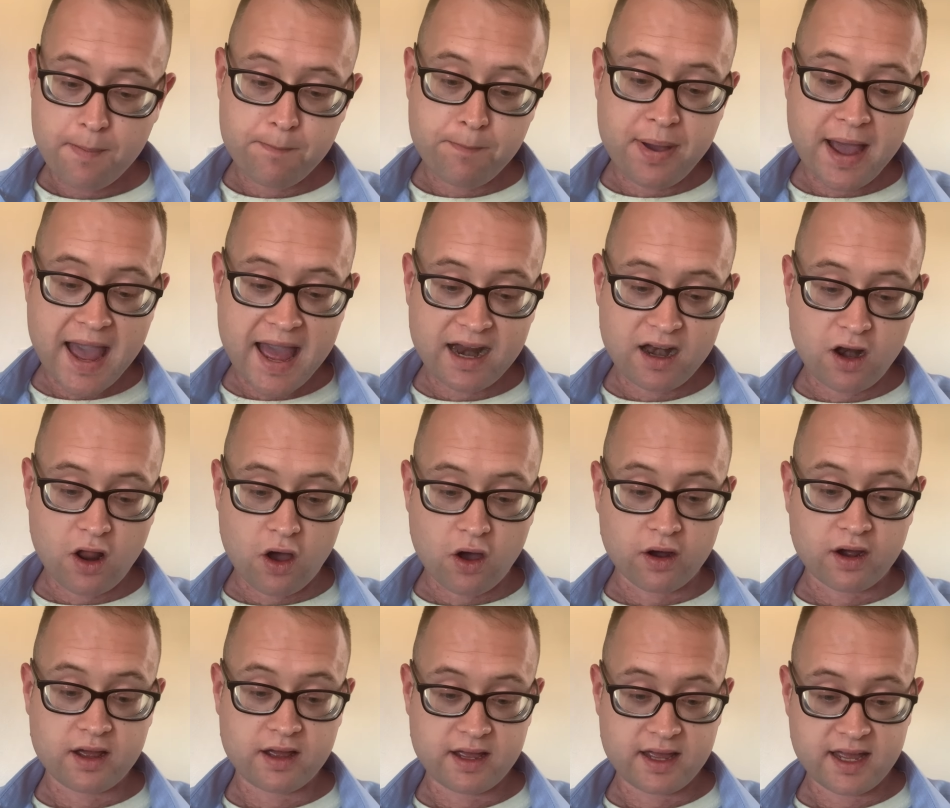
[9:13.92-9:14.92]
Pet
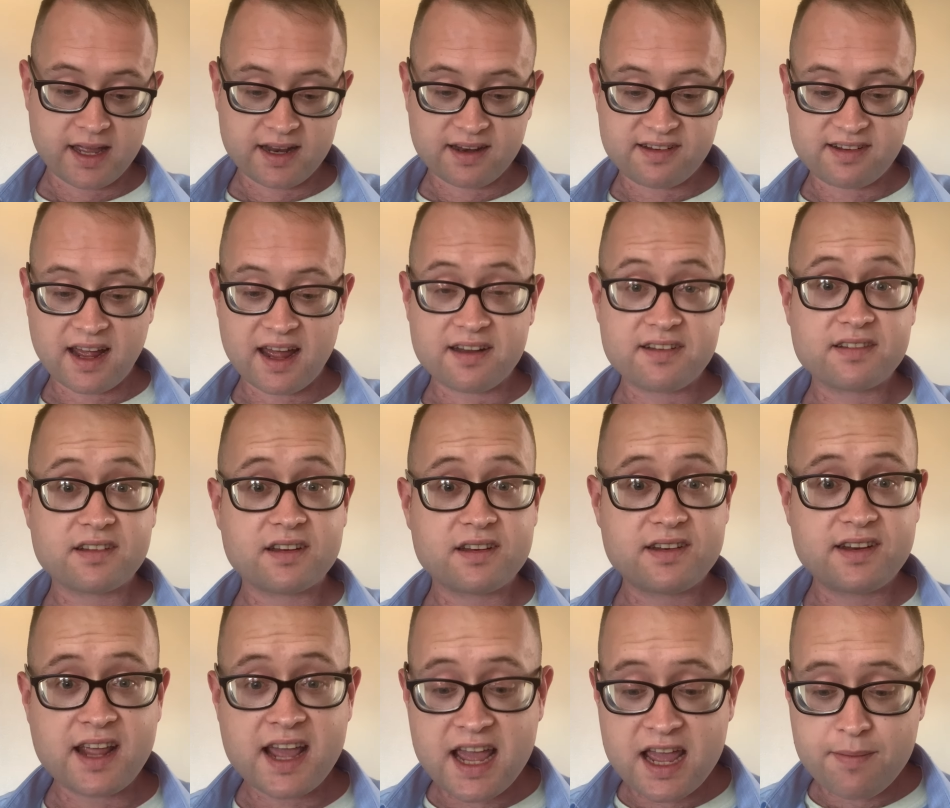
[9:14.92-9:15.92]
log. It says,
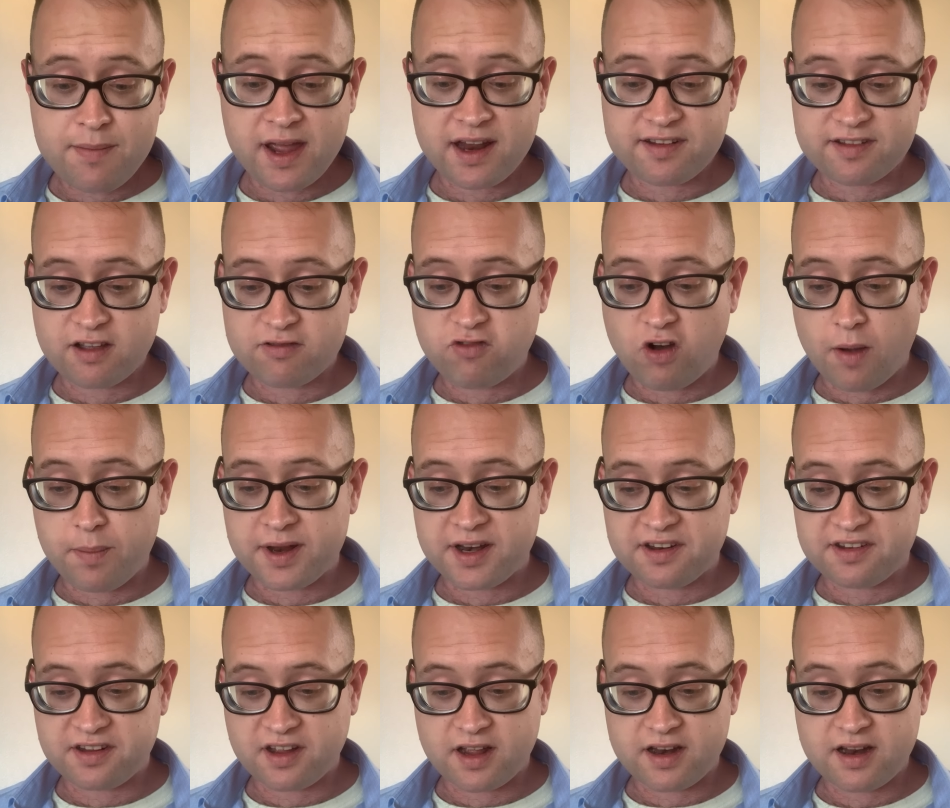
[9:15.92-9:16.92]
Dear Mr.
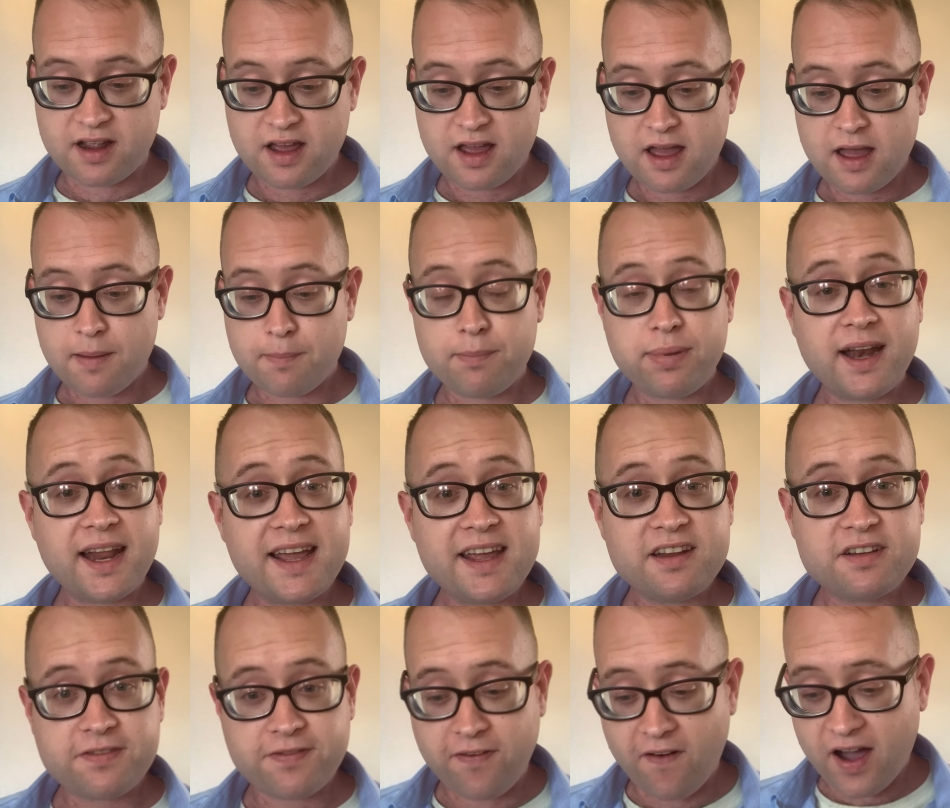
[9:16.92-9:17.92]
Robinson,
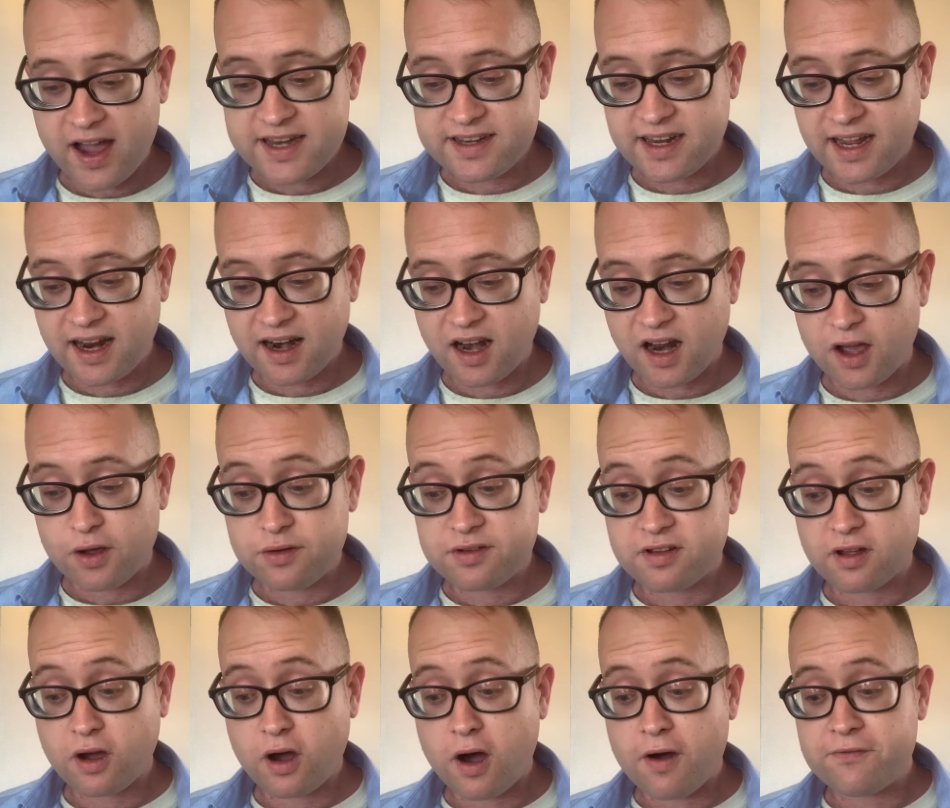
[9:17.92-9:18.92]
please find enclosed
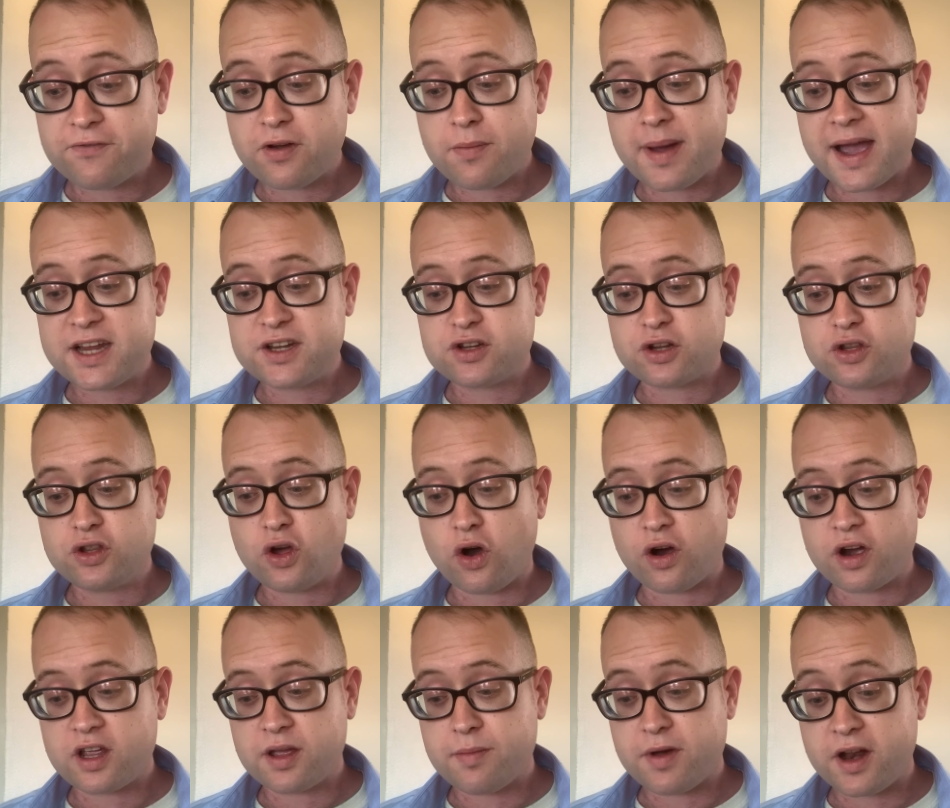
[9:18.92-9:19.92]
the confirmation
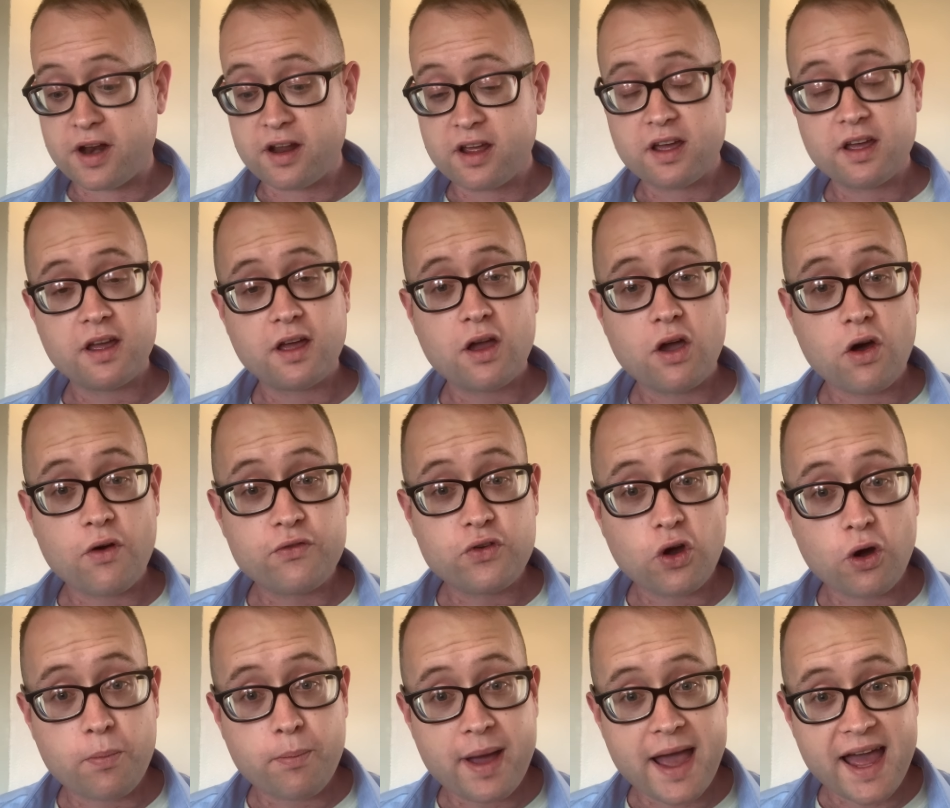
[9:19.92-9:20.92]
document of
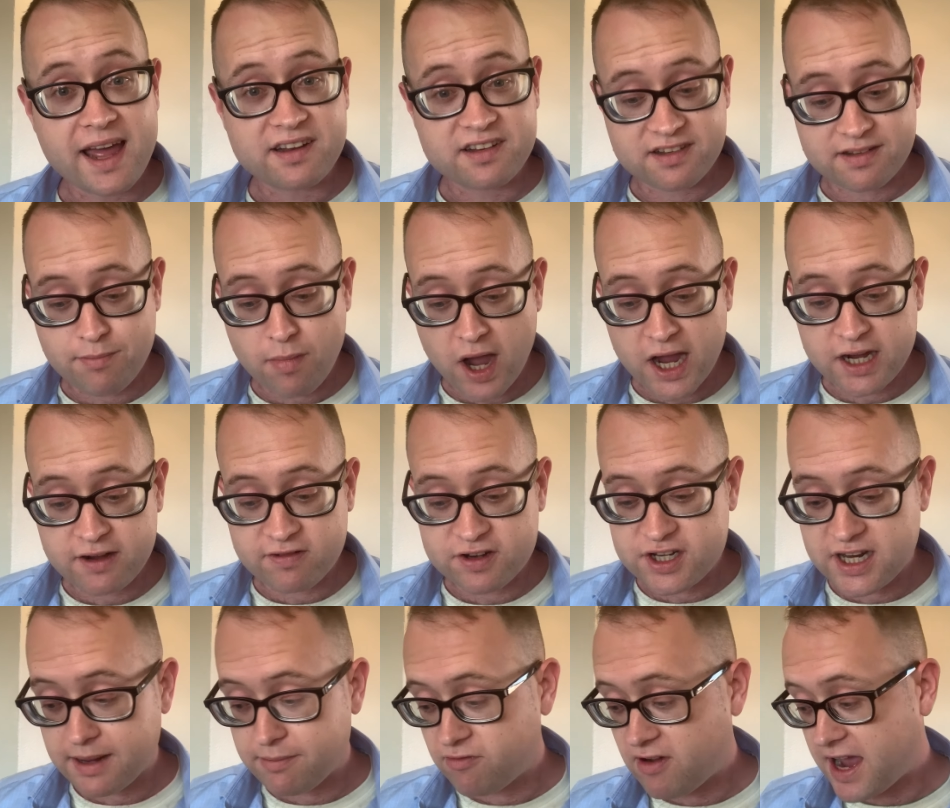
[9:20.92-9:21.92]
your pet's
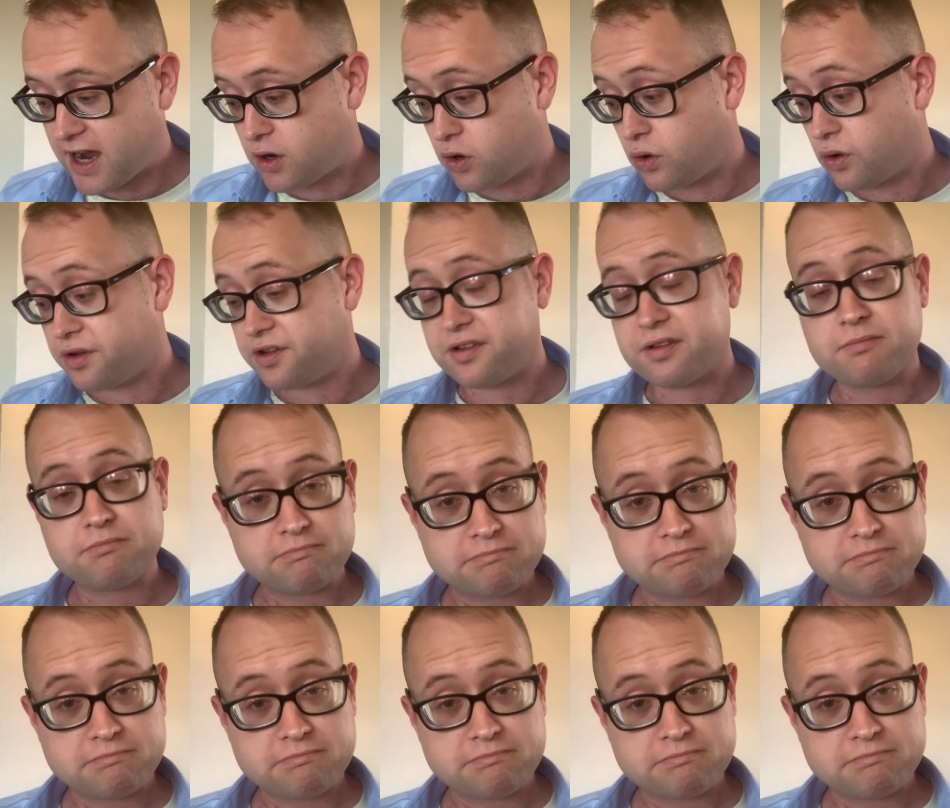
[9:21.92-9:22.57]
microchip records.